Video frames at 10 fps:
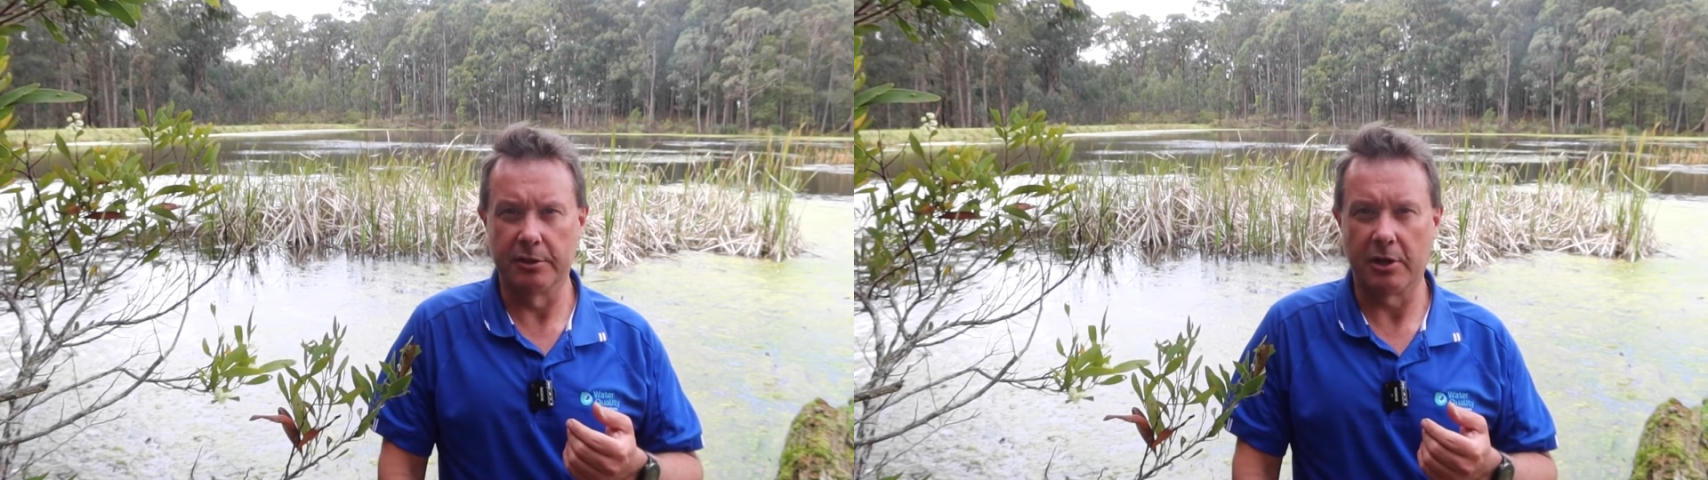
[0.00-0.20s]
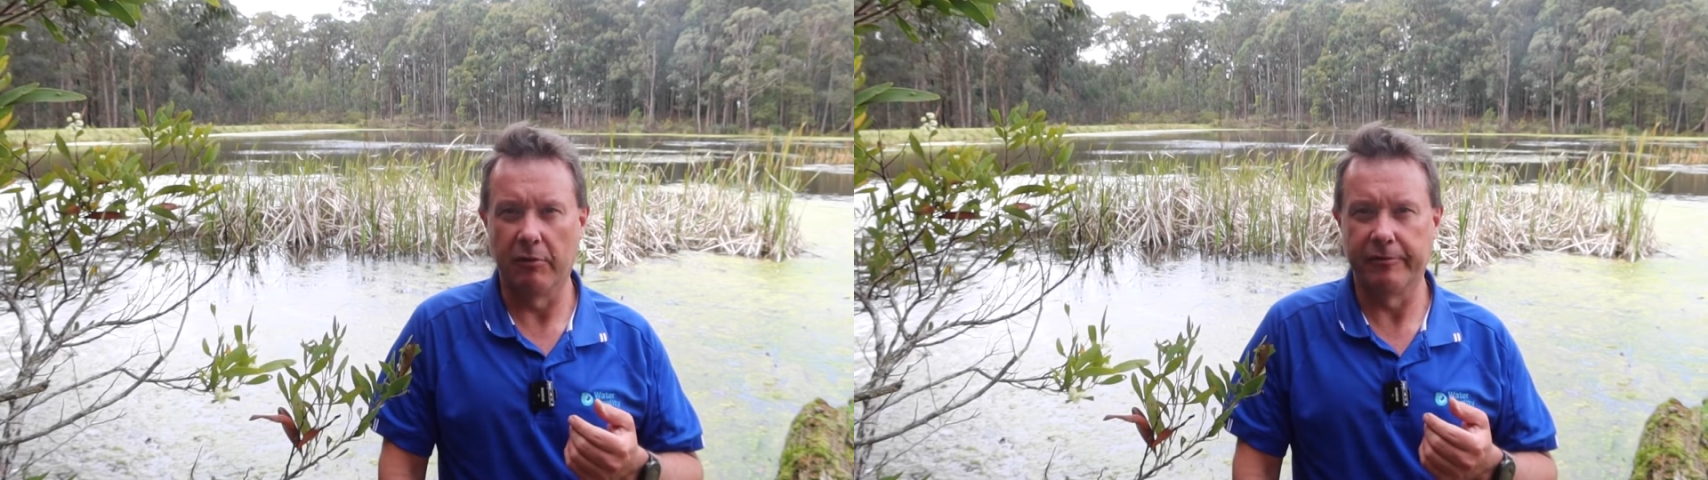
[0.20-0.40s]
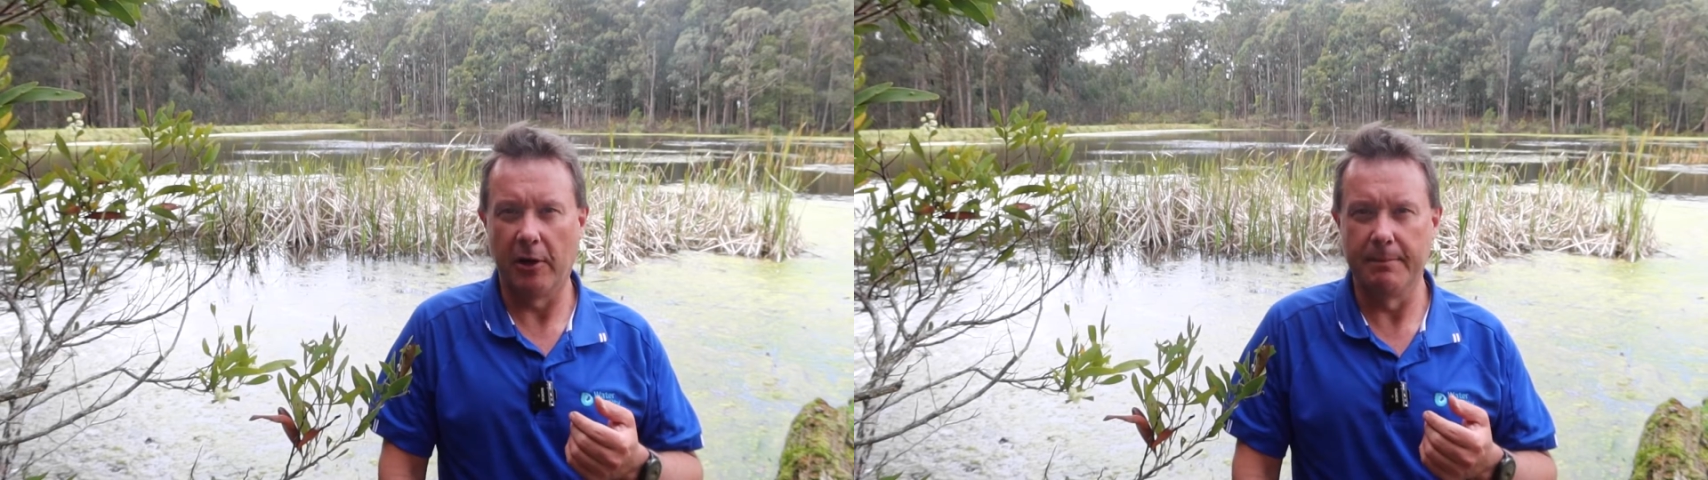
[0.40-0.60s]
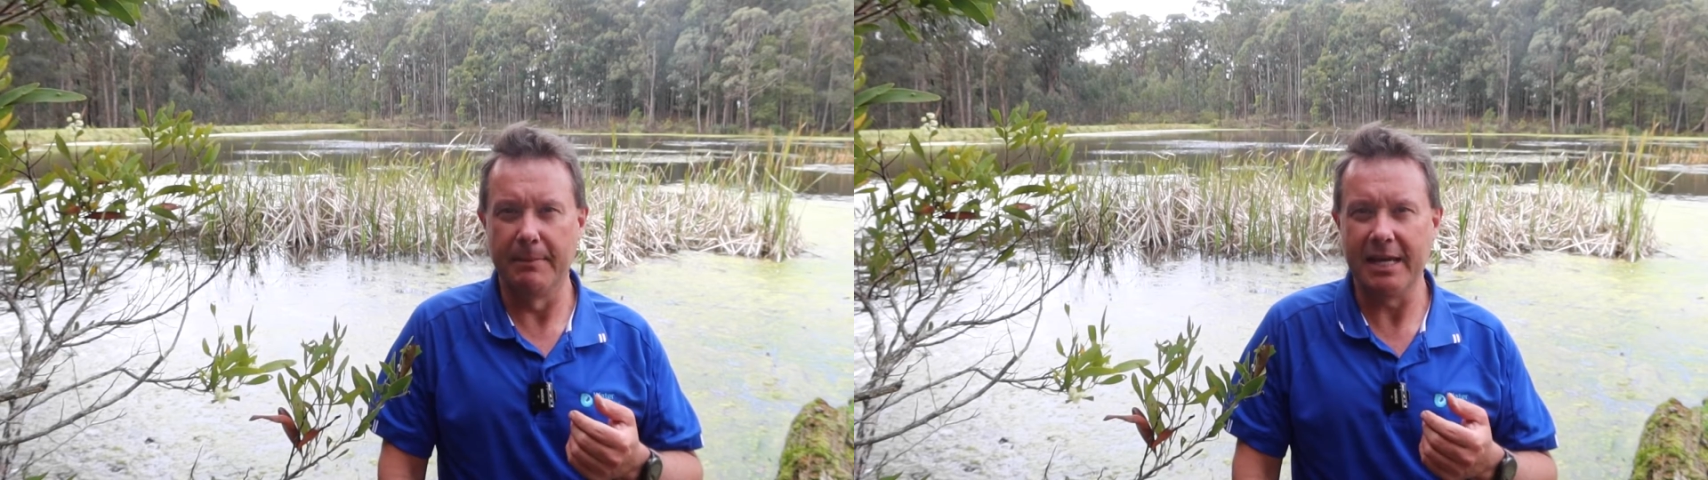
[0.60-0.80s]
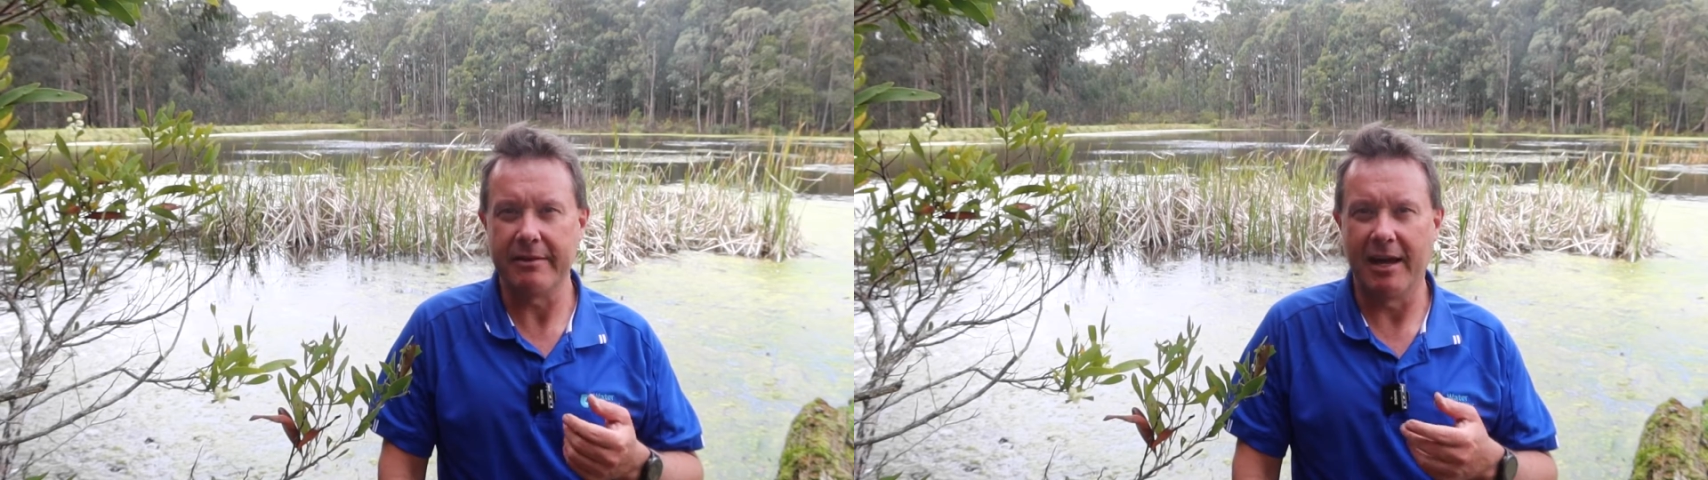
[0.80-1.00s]
sulfide and
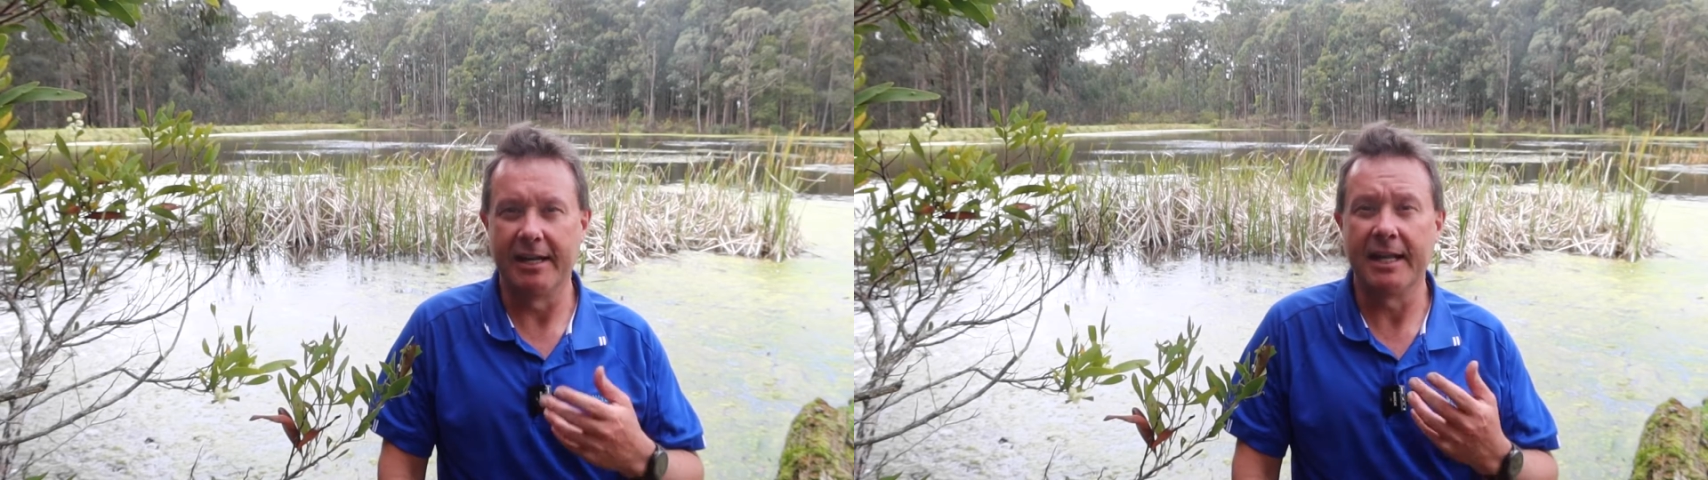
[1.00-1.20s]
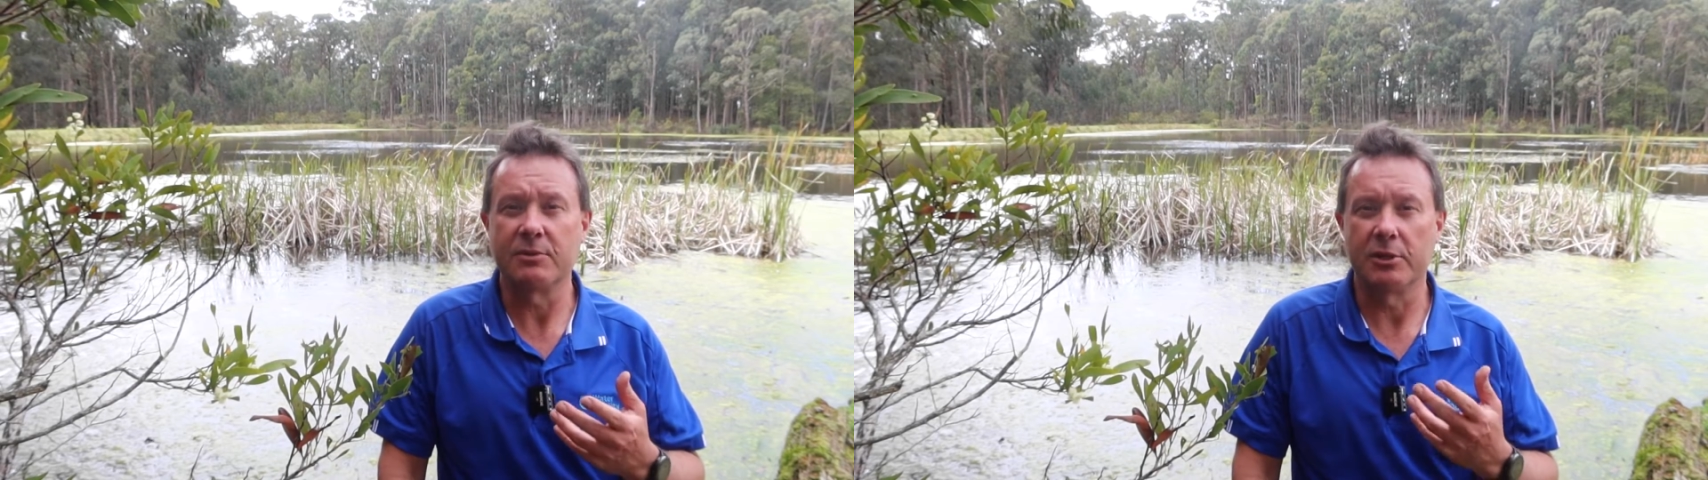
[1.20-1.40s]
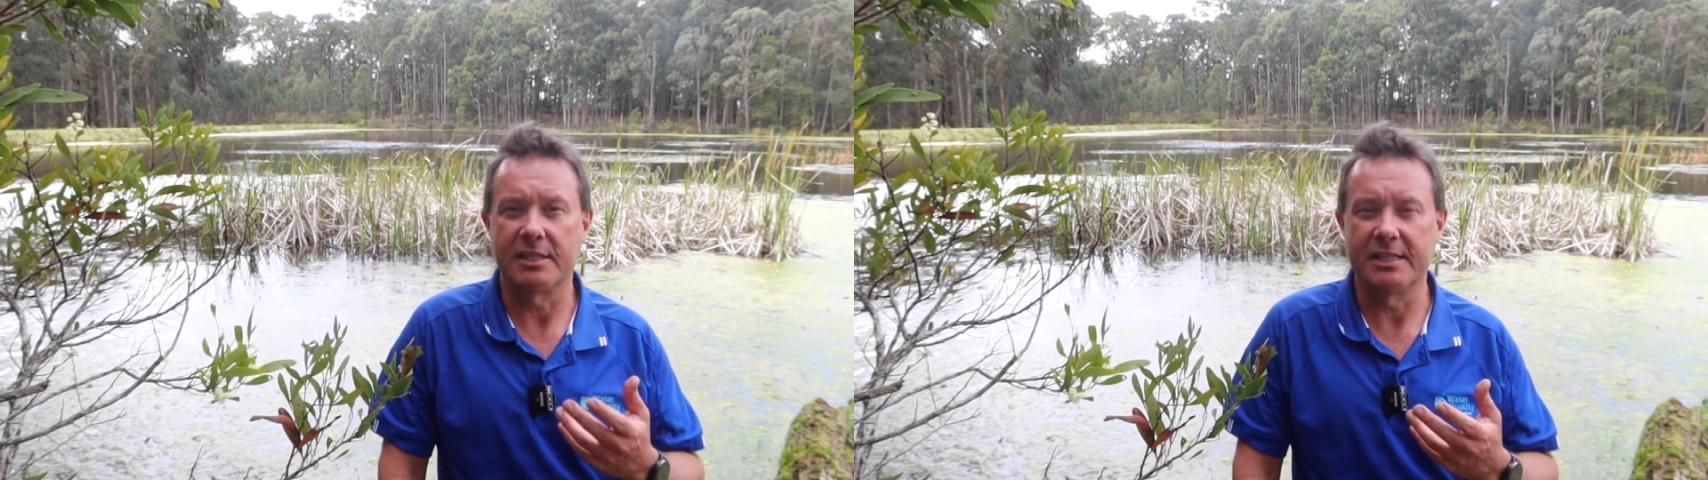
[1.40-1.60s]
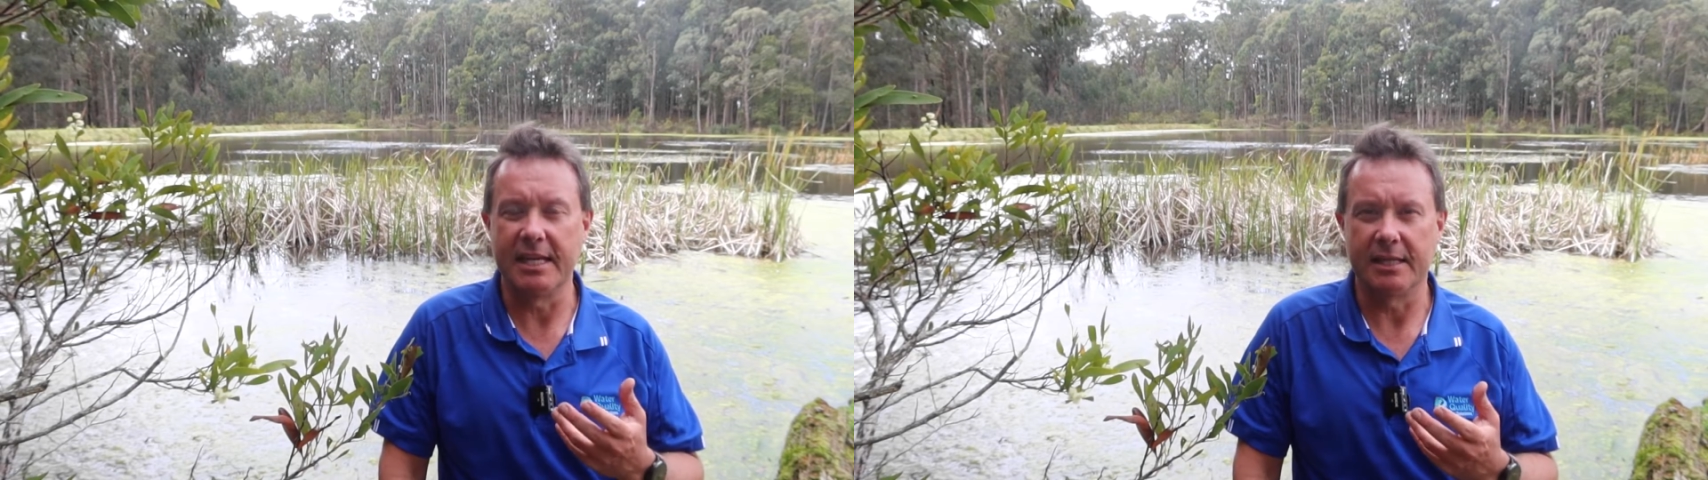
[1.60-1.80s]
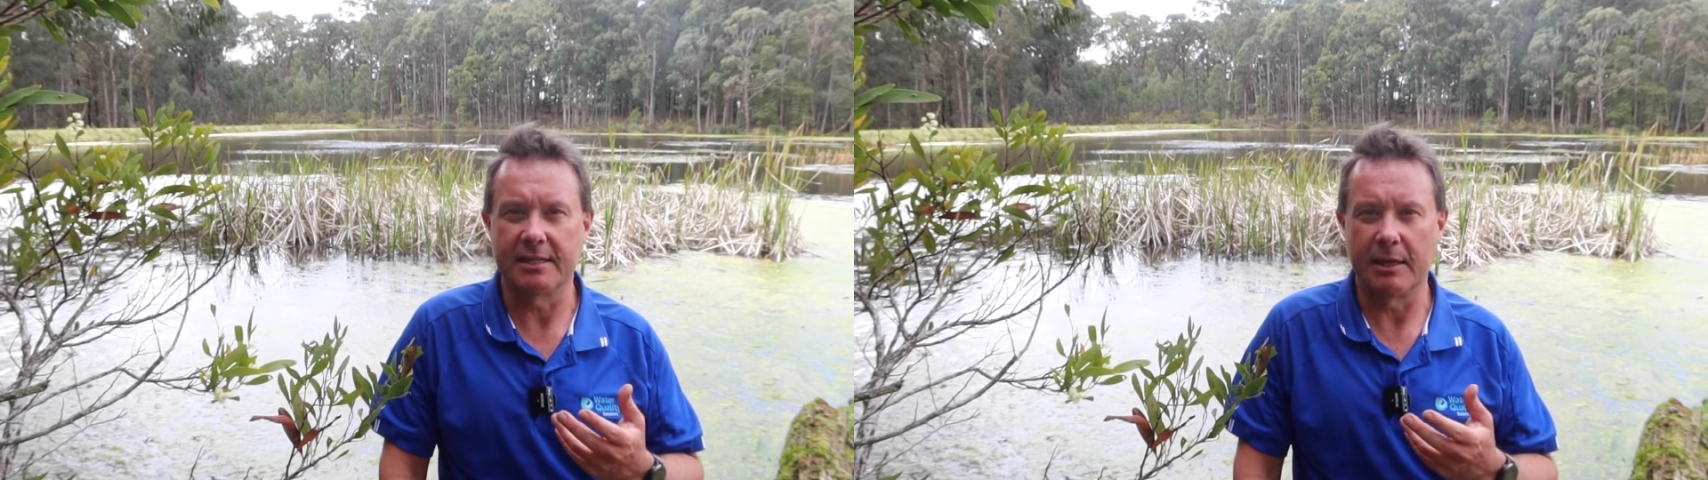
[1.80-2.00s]
methane, and that's what stinks.